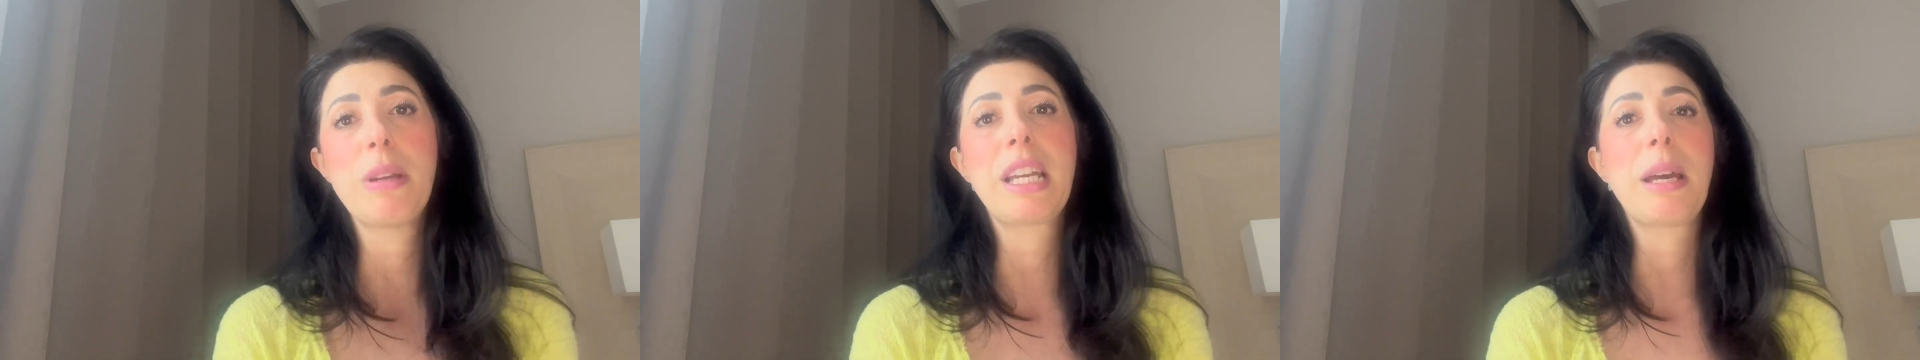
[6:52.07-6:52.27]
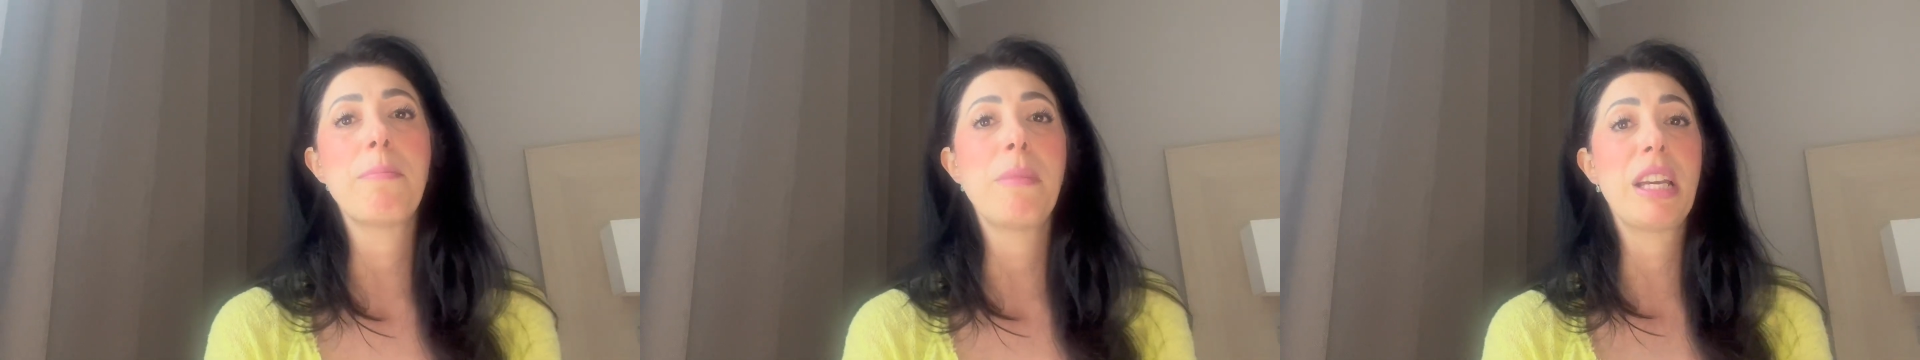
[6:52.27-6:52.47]

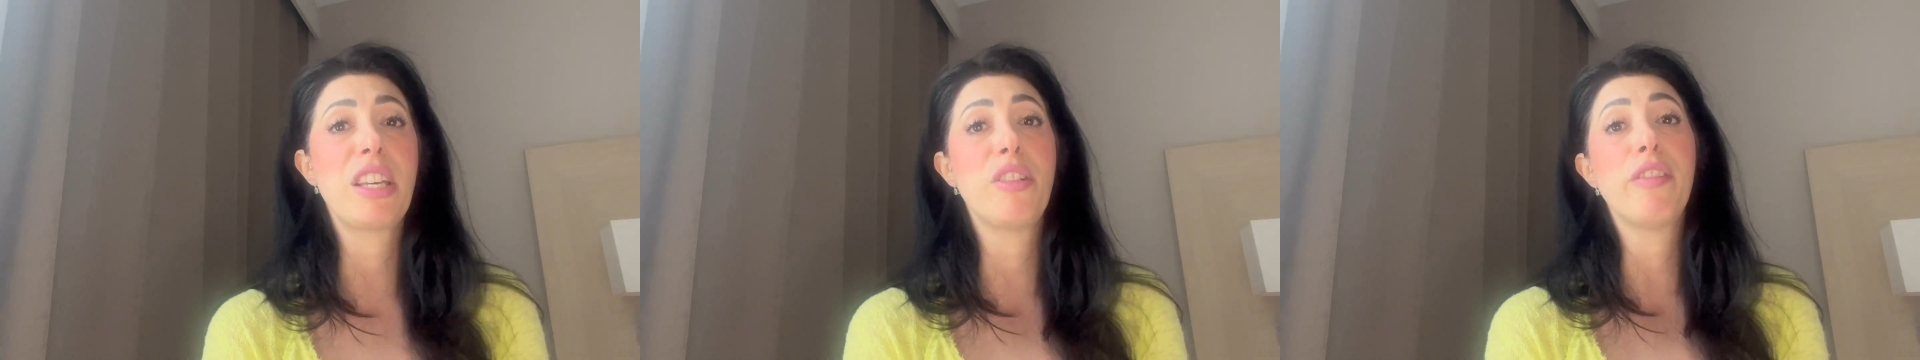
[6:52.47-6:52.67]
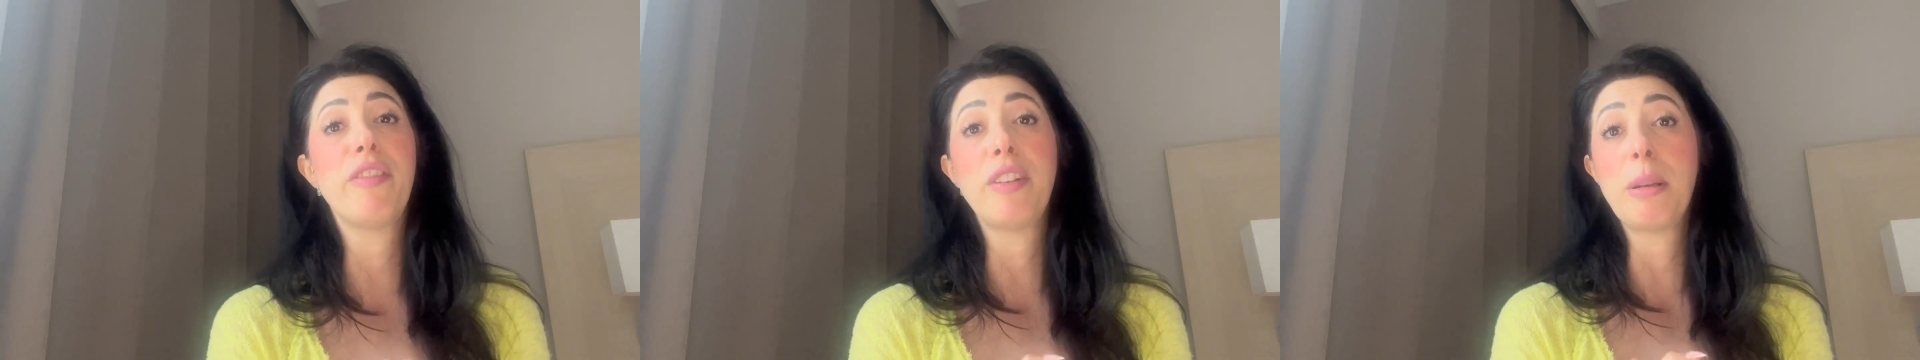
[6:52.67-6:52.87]
it can
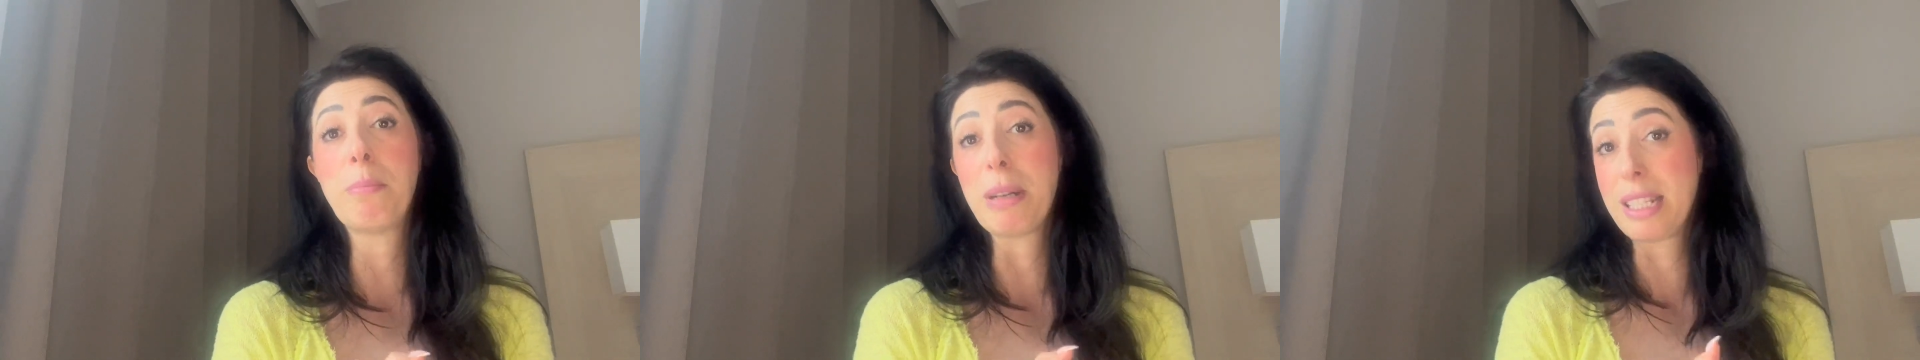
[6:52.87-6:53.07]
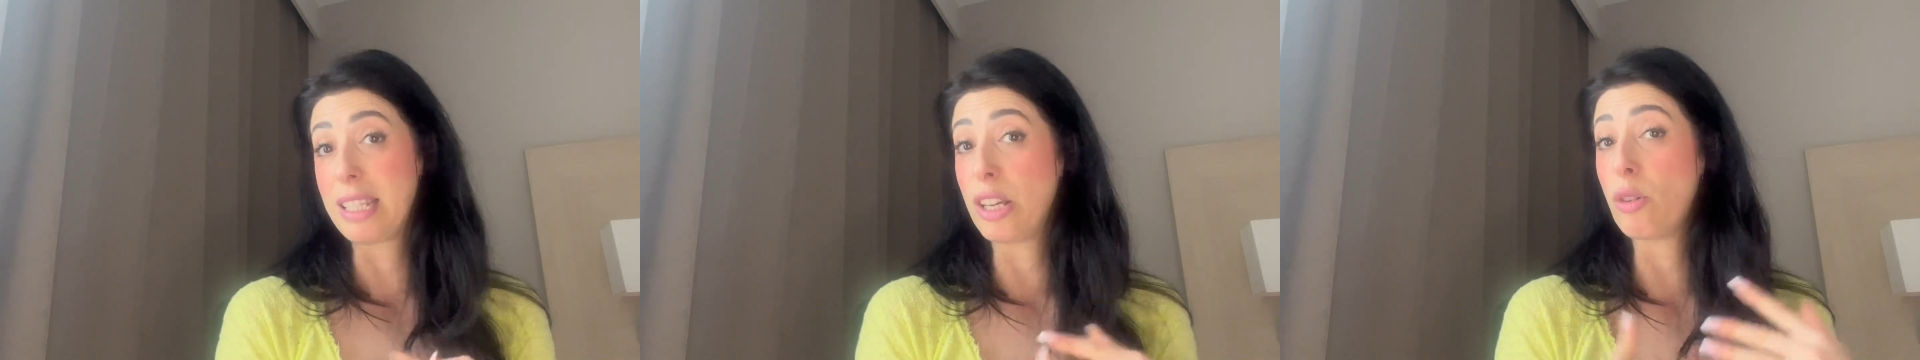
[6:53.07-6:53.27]
make you feel
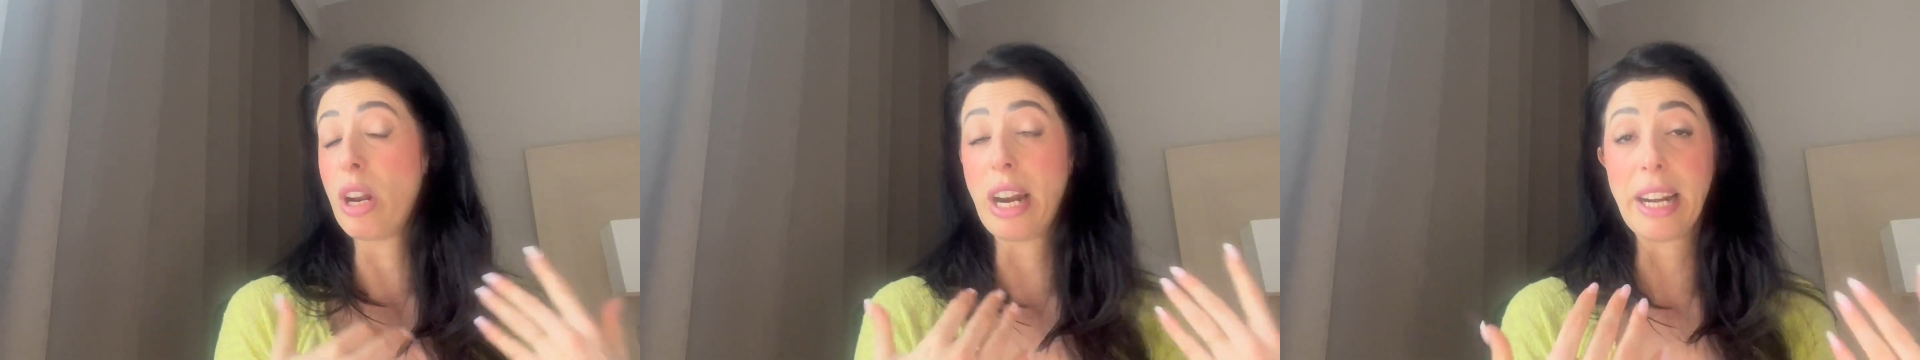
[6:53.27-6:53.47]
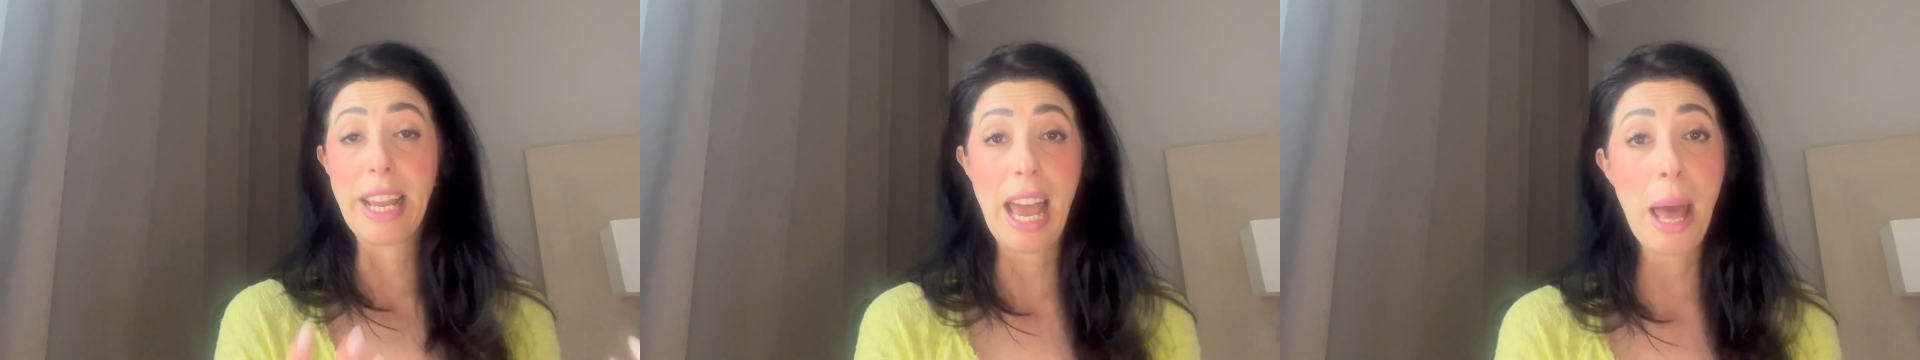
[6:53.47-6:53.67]

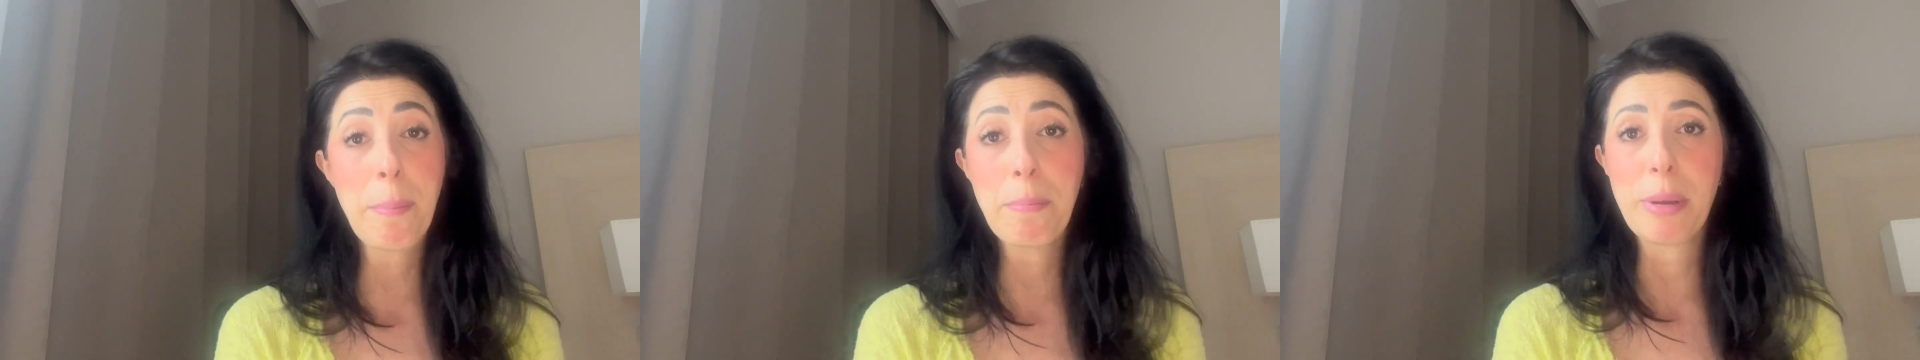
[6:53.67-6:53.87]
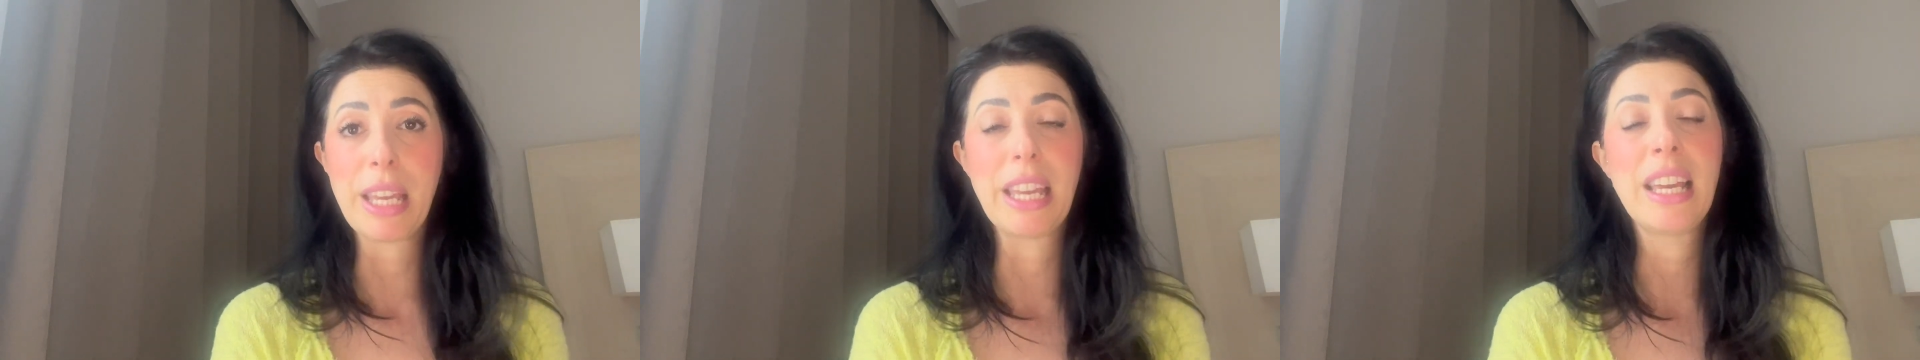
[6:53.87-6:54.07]
particularly
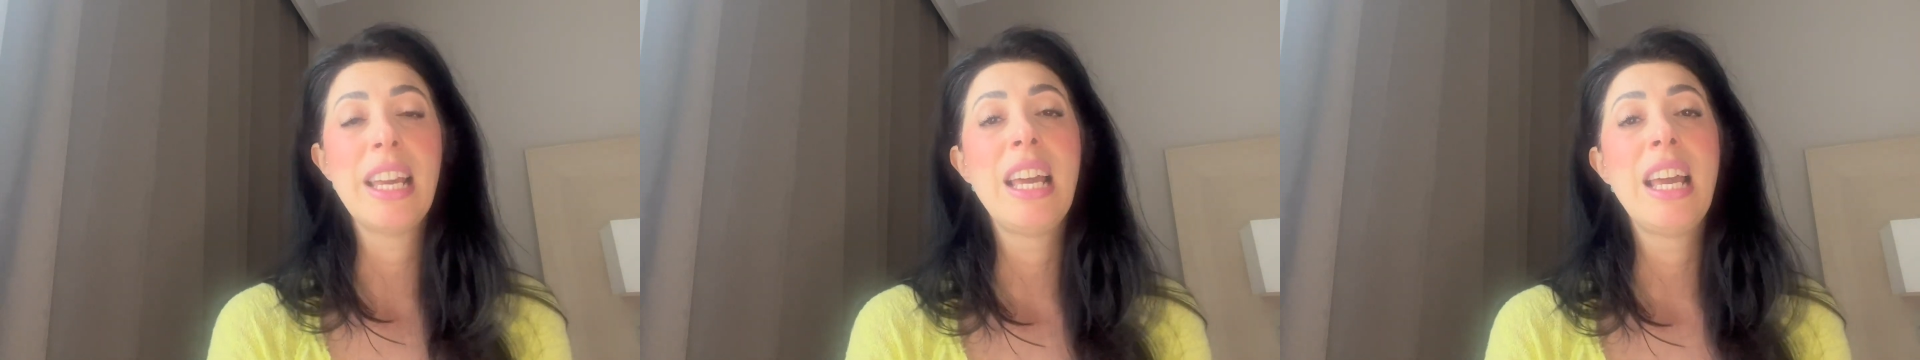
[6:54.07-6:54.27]
happy.